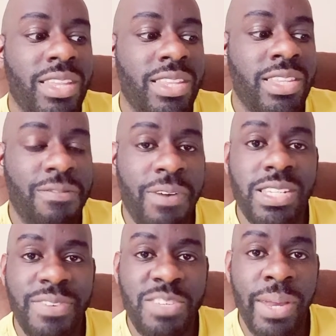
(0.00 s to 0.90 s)

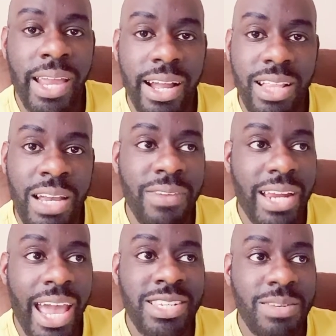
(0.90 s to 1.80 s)
Defensively speaking, Cleveland
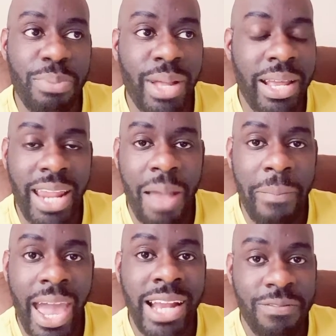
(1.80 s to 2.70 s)
hasn't played that bad.